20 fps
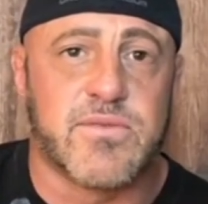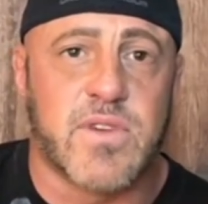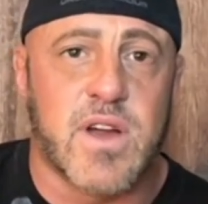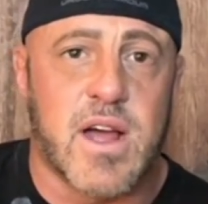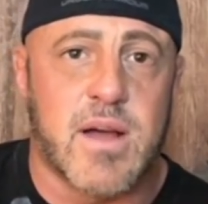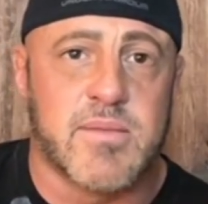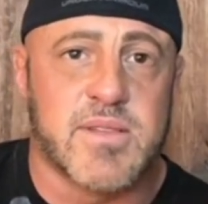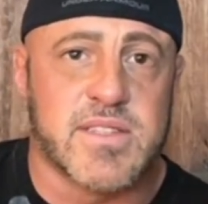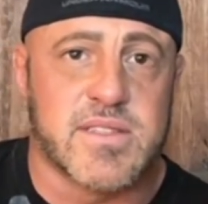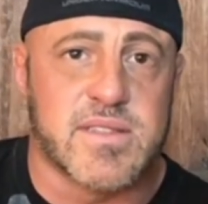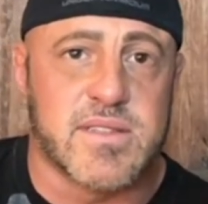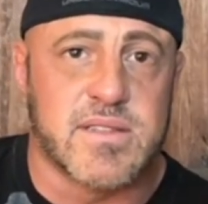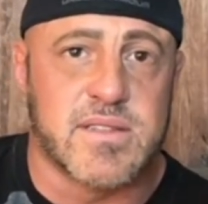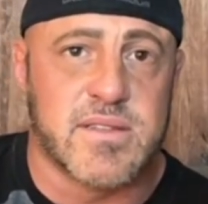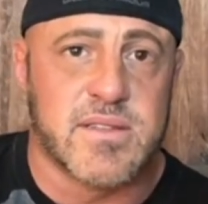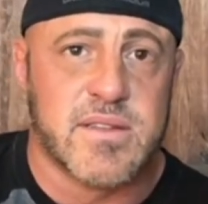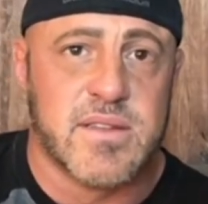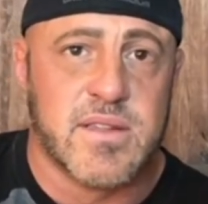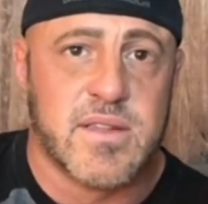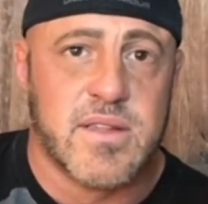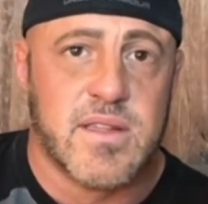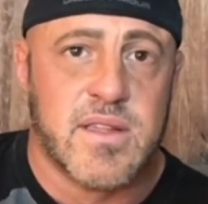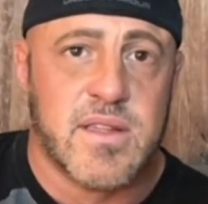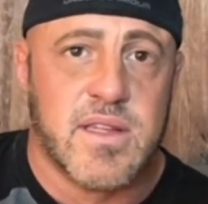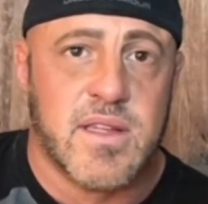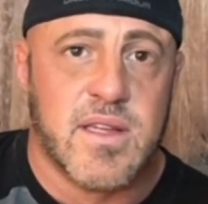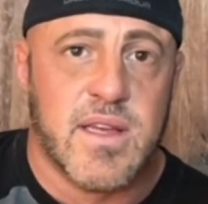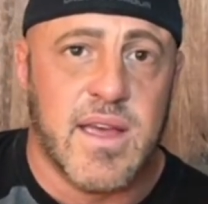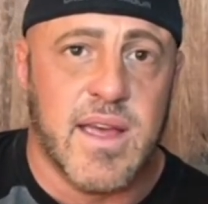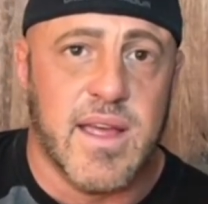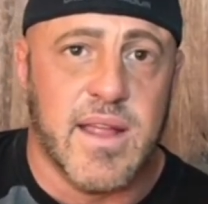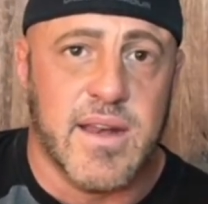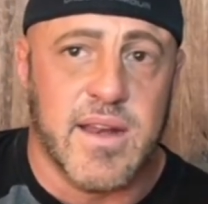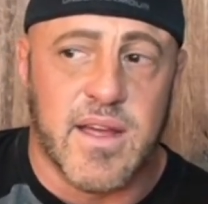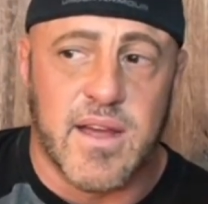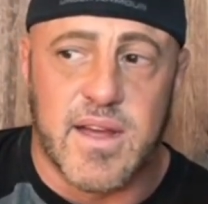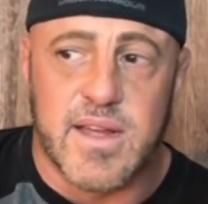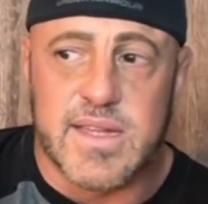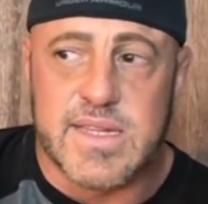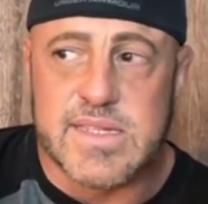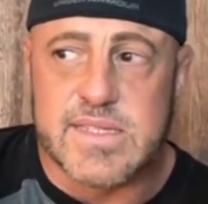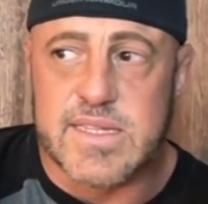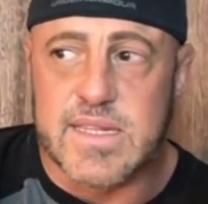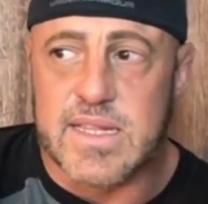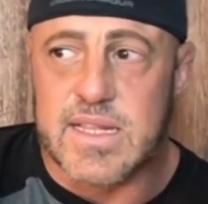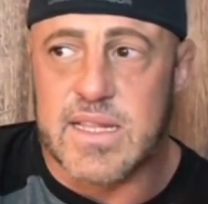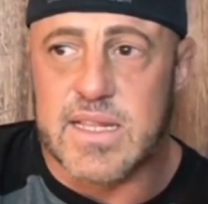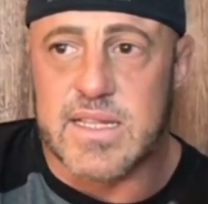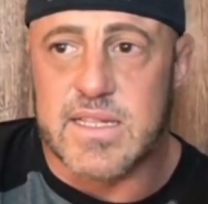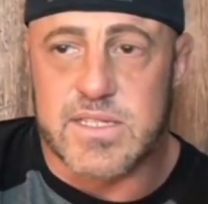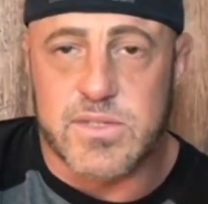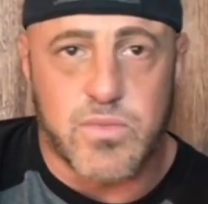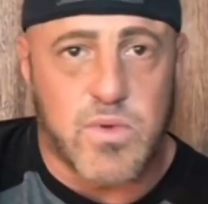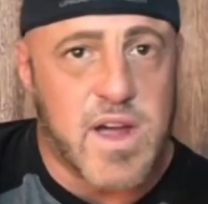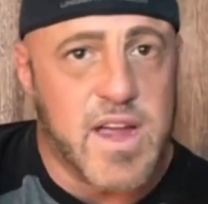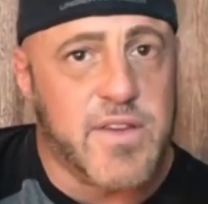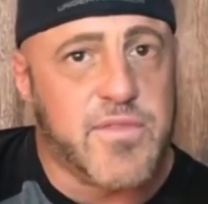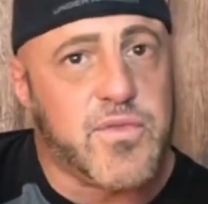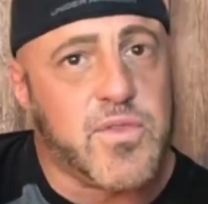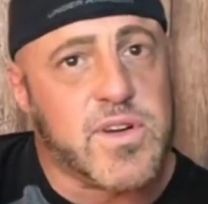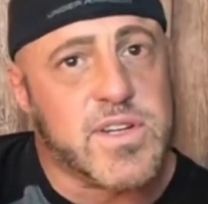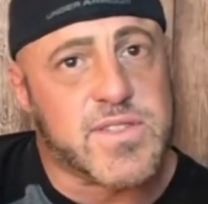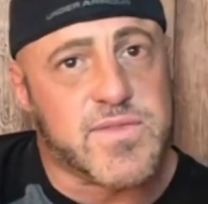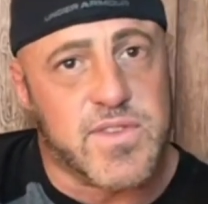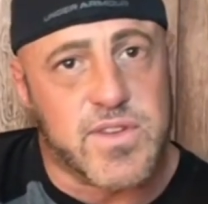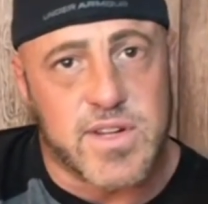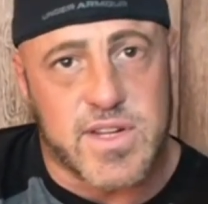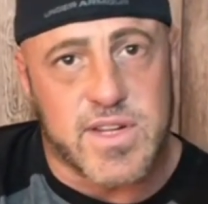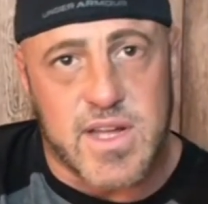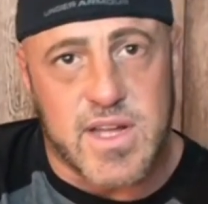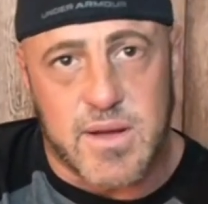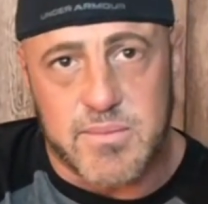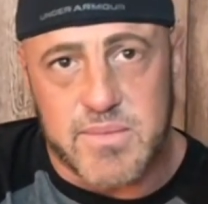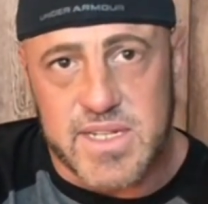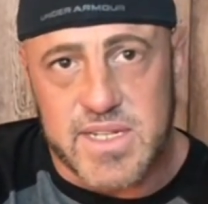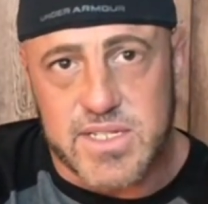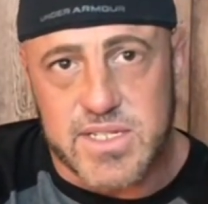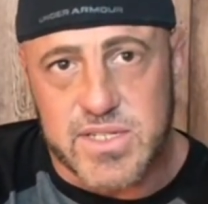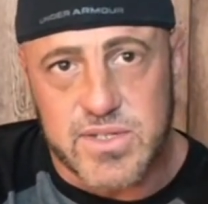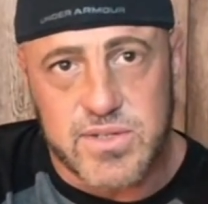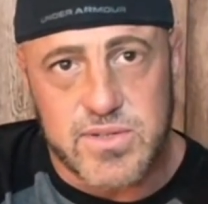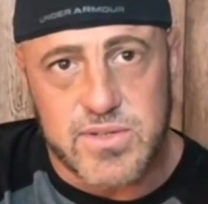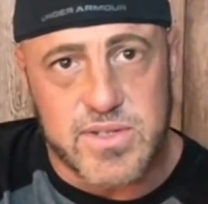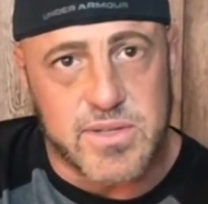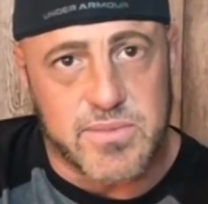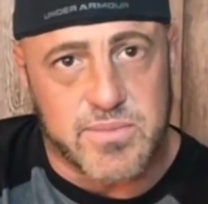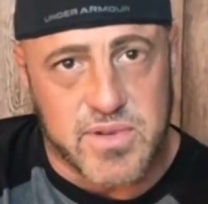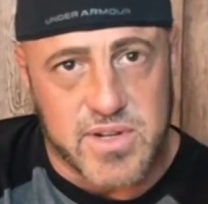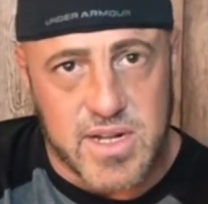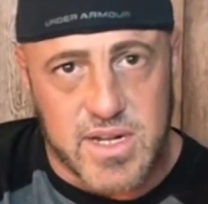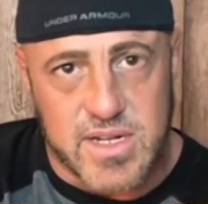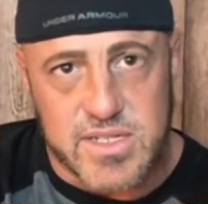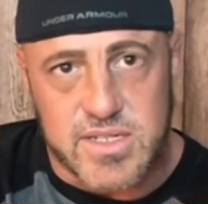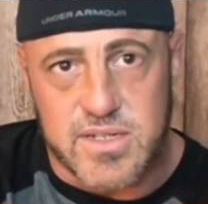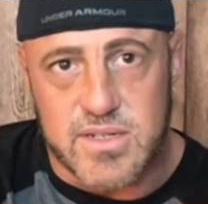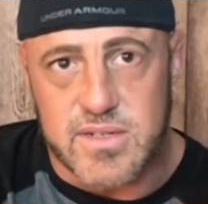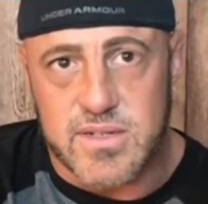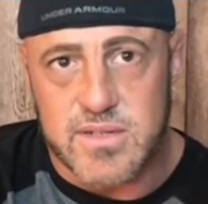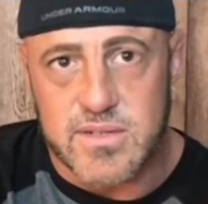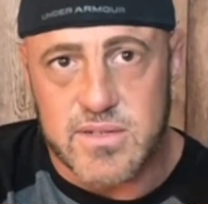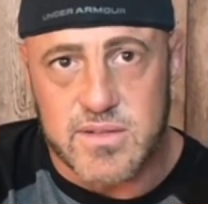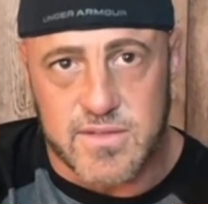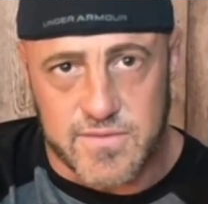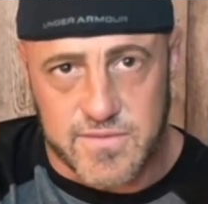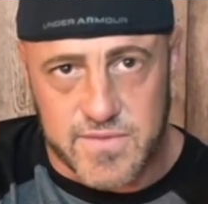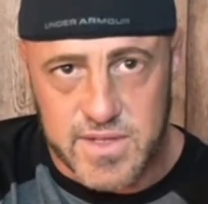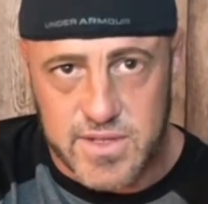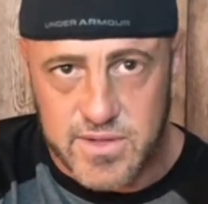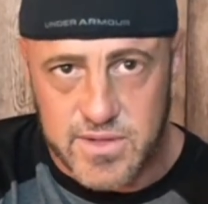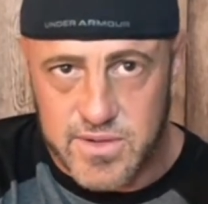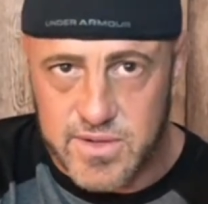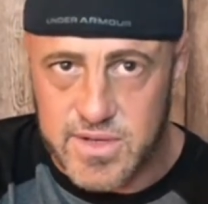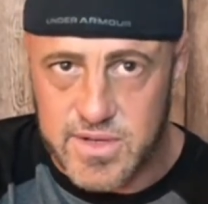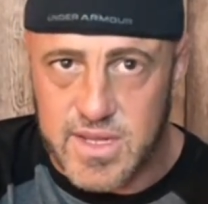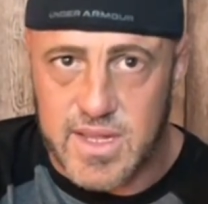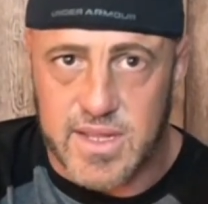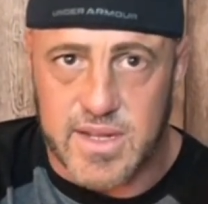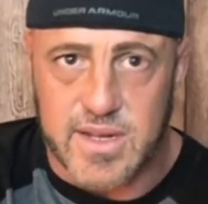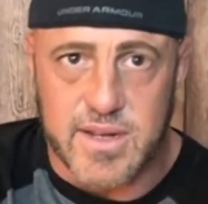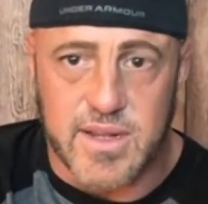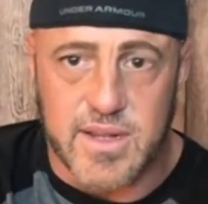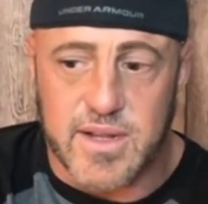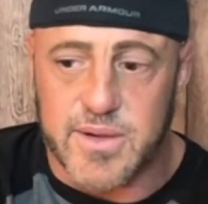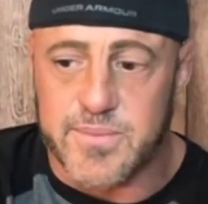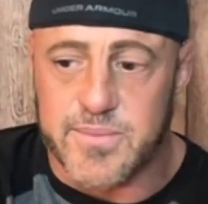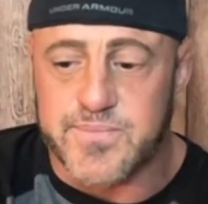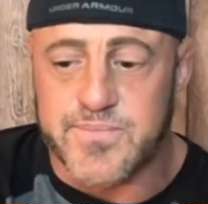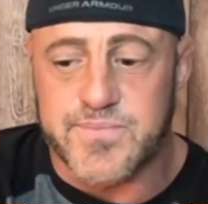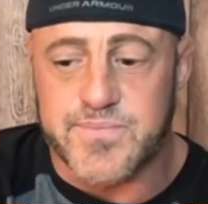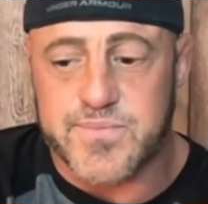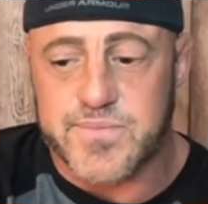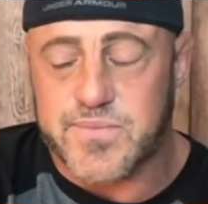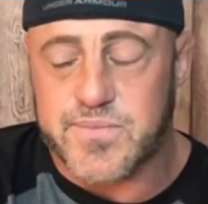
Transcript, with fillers: Robinson. Mm. And uh, he's, his wife works for a company too in the production field. And um,